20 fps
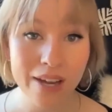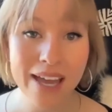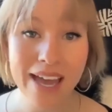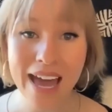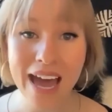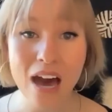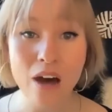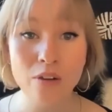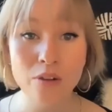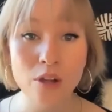
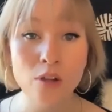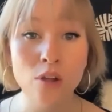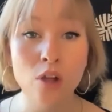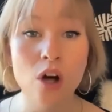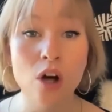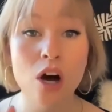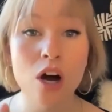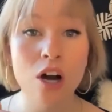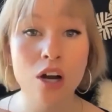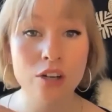how the
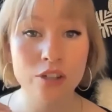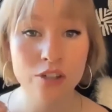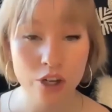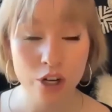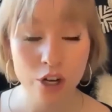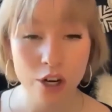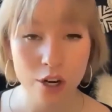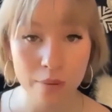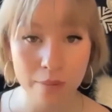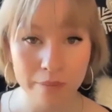long
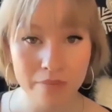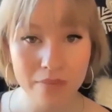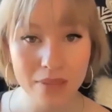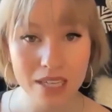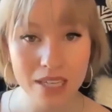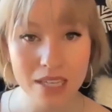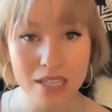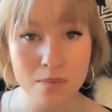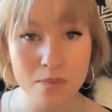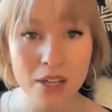term
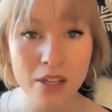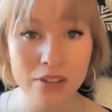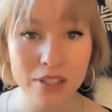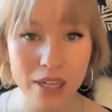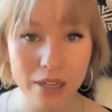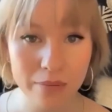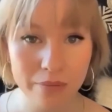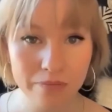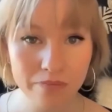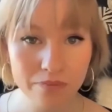is building.